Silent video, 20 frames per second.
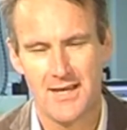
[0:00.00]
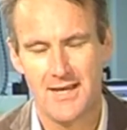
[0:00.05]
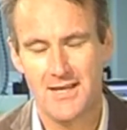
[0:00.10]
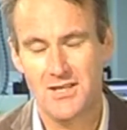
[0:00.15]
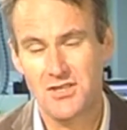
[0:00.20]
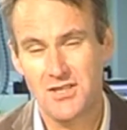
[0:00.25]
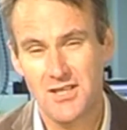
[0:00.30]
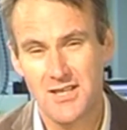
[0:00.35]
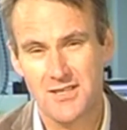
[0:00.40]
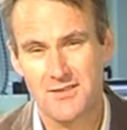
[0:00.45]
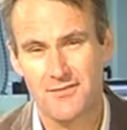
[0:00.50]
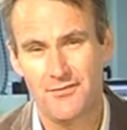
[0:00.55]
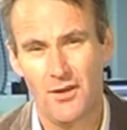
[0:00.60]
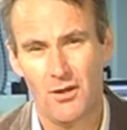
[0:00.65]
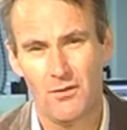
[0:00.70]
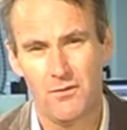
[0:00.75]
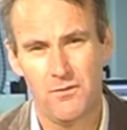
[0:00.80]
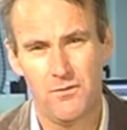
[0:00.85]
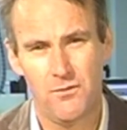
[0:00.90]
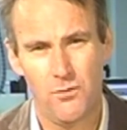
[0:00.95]
Its shares
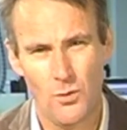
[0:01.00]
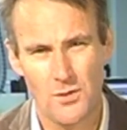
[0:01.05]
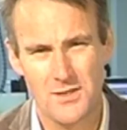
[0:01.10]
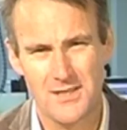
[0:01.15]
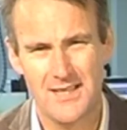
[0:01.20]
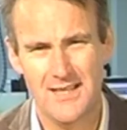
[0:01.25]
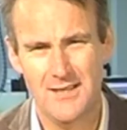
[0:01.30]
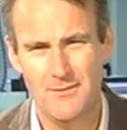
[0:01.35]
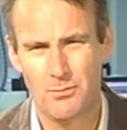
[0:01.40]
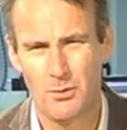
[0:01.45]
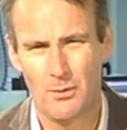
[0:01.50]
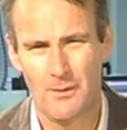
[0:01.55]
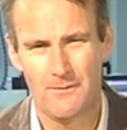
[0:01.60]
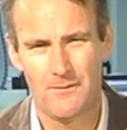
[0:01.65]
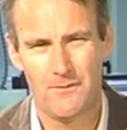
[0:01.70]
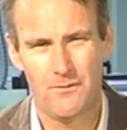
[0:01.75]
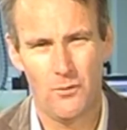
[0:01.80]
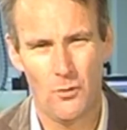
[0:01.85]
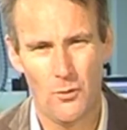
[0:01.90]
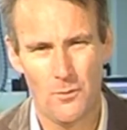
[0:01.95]
fell
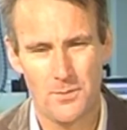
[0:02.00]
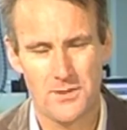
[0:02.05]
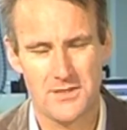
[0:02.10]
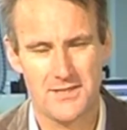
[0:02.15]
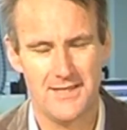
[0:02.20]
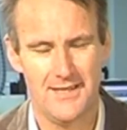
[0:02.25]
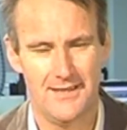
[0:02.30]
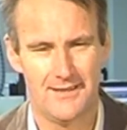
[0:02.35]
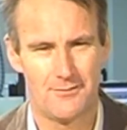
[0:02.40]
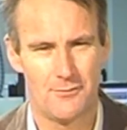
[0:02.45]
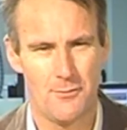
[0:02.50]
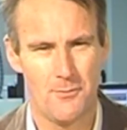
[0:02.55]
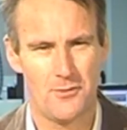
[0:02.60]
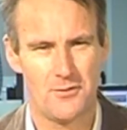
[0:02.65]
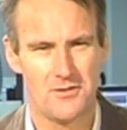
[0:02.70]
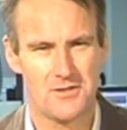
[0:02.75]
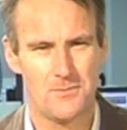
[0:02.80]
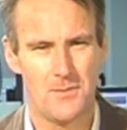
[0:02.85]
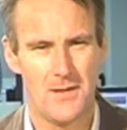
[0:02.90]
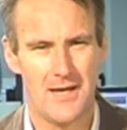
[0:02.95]
14.4%.
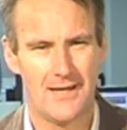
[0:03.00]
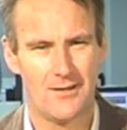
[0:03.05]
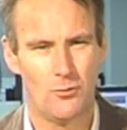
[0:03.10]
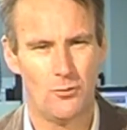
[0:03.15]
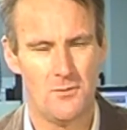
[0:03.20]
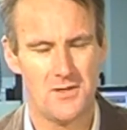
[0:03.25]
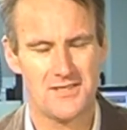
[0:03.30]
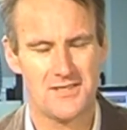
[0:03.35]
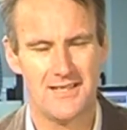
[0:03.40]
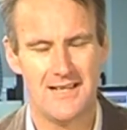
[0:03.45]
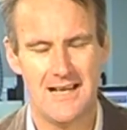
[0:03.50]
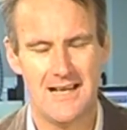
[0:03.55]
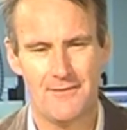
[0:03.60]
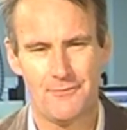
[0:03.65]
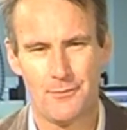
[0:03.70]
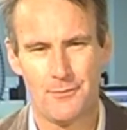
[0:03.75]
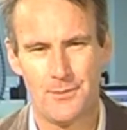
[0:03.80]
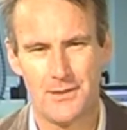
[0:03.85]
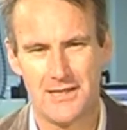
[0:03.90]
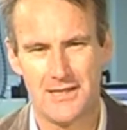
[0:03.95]
Remember, it's paying almost a
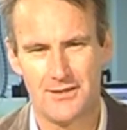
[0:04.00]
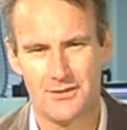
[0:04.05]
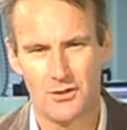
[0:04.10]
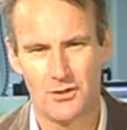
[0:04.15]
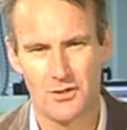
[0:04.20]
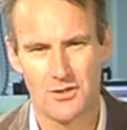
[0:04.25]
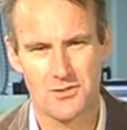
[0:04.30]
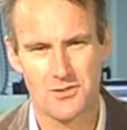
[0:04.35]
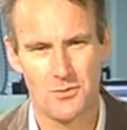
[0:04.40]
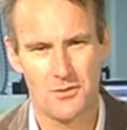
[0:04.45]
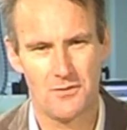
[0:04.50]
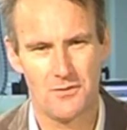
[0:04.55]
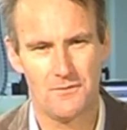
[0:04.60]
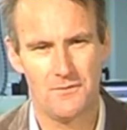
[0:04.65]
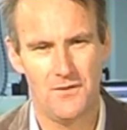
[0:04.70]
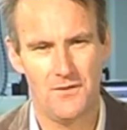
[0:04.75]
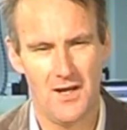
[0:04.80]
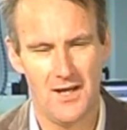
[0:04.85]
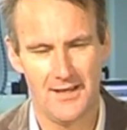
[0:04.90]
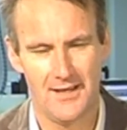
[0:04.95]
half a billion dollars worth of
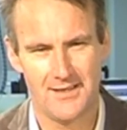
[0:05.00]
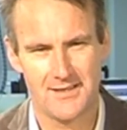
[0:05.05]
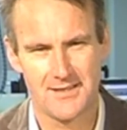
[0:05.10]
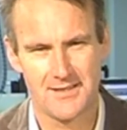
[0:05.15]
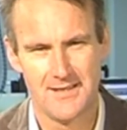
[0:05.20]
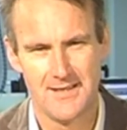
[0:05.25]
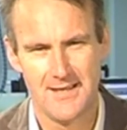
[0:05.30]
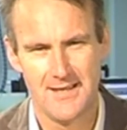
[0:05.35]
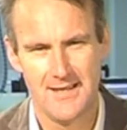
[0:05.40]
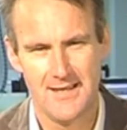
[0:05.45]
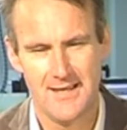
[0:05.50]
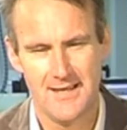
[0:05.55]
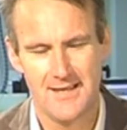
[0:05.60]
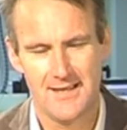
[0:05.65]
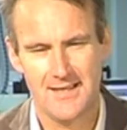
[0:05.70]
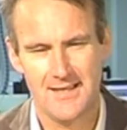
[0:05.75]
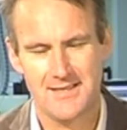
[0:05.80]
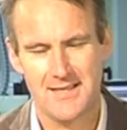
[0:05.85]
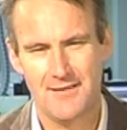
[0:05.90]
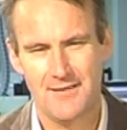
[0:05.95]
fines
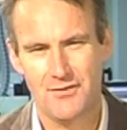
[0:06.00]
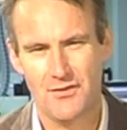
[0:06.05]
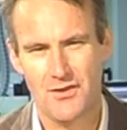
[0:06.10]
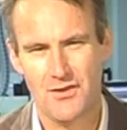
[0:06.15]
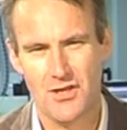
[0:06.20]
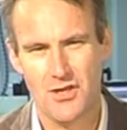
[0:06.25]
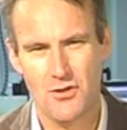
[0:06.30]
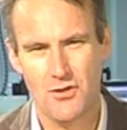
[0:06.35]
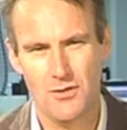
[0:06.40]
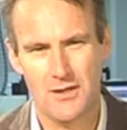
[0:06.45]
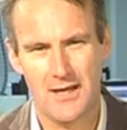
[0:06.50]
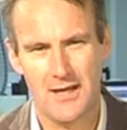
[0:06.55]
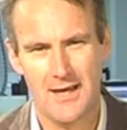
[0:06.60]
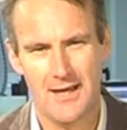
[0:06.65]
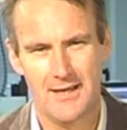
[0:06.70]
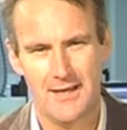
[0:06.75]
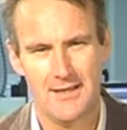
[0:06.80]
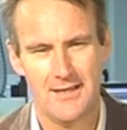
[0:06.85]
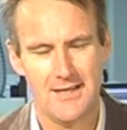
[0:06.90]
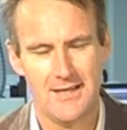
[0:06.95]
that's after the
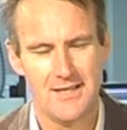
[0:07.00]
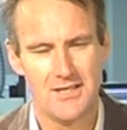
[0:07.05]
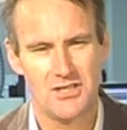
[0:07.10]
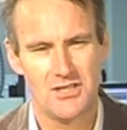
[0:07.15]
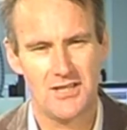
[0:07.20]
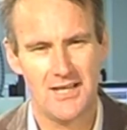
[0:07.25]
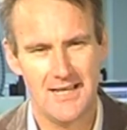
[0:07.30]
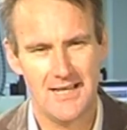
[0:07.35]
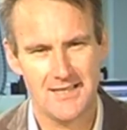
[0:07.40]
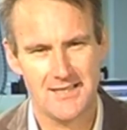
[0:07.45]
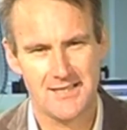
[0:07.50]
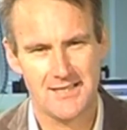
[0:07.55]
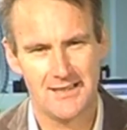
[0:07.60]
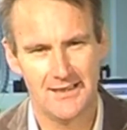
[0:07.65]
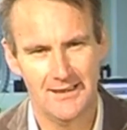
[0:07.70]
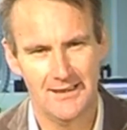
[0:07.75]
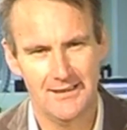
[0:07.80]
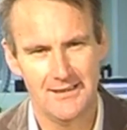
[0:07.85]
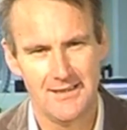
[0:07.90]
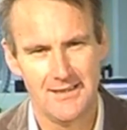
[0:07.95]
UK
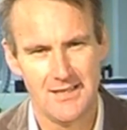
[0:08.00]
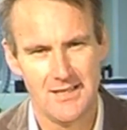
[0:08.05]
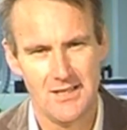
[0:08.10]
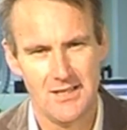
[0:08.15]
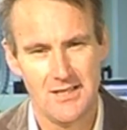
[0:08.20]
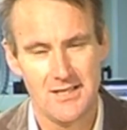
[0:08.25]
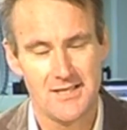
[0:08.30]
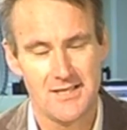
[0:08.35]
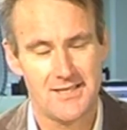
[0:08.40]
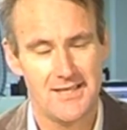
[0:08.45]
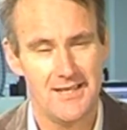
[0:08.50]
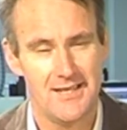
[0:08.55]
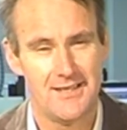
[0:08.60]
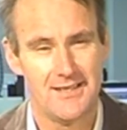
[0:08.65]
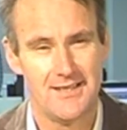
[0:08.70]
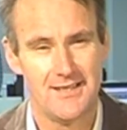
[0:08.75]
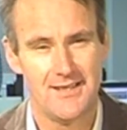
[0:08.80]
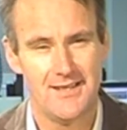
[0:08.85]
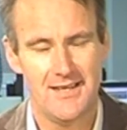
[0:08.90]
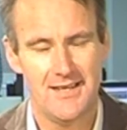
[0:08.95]
Chancellor
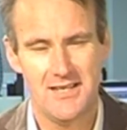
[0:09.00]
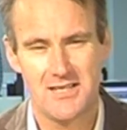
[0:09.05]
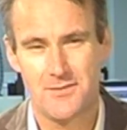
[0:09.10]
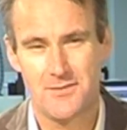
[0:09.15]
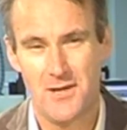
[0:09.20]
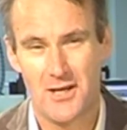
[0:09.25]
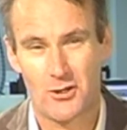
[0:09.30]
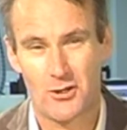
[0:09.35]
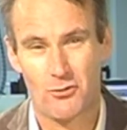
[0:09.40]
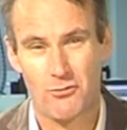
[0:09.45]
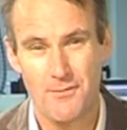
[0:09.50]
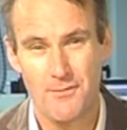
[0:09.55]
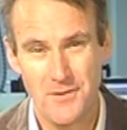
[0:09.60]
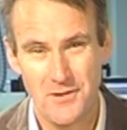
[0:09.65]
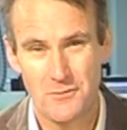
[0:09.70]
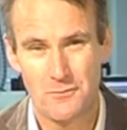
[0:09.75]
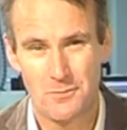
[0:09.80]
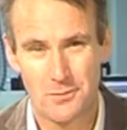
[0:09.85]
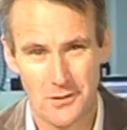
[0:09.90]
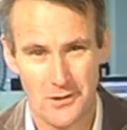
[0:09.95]
said there needed to be a
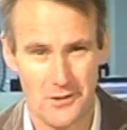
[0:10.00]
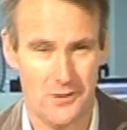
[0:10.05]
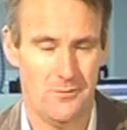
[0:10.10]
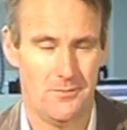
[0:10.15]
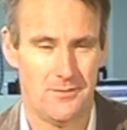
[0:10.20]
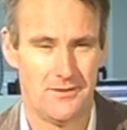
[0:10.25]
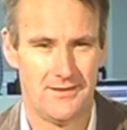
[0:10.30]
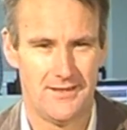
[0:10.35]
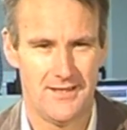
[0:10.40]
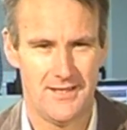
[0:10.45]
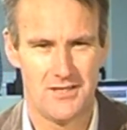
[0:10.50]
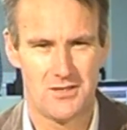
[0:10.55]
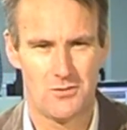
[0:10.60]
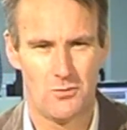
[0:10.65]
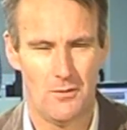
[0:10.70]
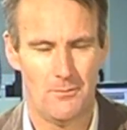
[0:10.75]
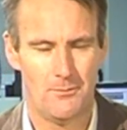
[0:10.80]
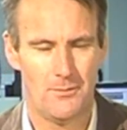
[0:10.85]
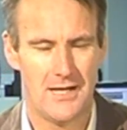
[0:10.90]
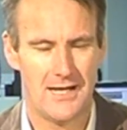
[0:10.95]
criminal probe
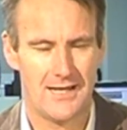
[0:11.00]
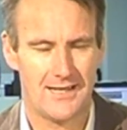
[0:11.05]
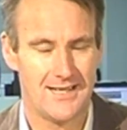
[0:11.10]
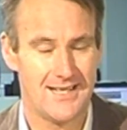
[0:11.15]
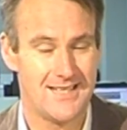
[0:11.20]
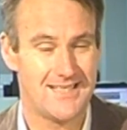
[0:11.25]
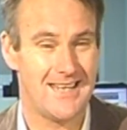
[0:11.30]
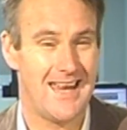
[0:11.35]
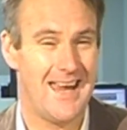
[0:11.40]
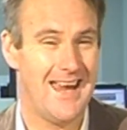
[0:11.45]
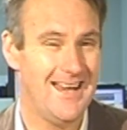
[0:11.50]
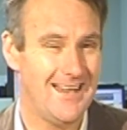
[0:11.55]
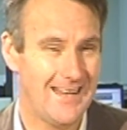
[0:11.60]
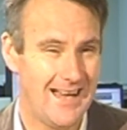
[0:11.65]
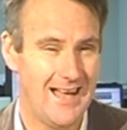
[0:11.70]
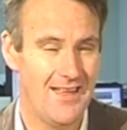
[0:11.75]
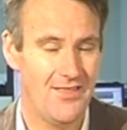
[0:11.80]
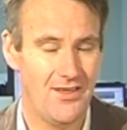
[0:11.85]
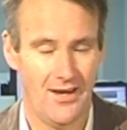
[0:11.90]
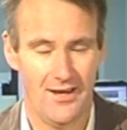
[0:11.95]
into what Barclays
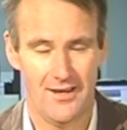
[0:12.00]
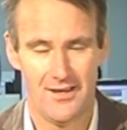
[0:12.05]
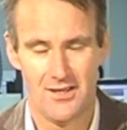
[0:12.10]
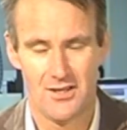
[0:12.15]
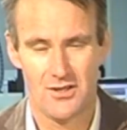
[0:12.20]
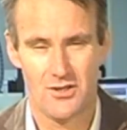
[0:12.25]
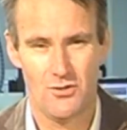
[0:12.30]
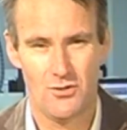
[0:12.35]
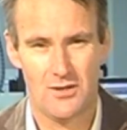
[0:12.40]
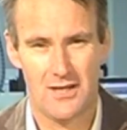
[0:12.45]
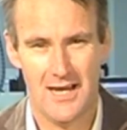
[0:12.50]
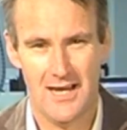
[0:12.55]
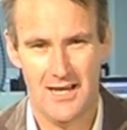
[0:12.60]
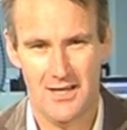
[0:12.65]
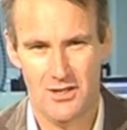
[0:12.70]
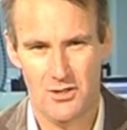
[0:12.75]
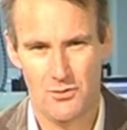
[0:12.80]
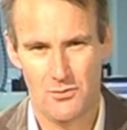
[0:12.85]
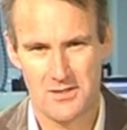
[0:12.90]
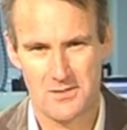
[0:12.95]
and other UK
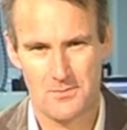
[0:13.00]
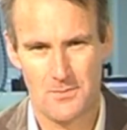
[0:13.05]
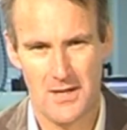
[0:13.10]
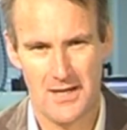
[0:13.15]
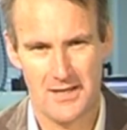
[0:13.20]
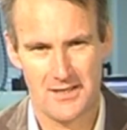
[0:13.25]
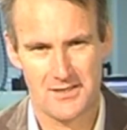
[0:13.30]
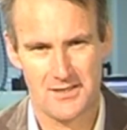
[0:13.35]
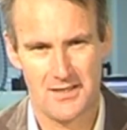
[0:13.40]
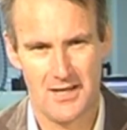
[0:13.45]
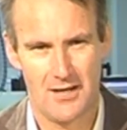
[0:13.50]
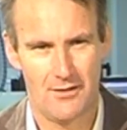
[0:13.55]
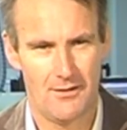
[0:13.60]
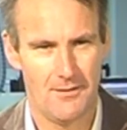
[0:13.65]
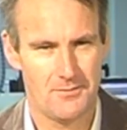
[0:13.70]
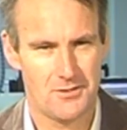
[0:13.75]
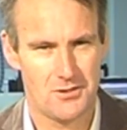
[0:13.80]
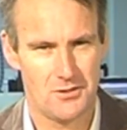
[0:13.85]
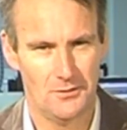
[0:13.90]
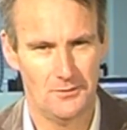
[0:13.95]
and US banks are
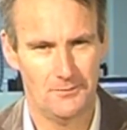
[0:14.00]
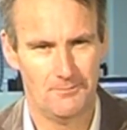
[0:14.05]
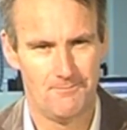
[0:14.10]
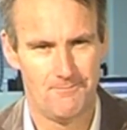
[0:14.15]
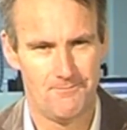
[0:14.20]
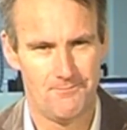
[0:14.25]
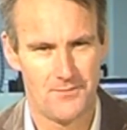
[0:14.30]
up to.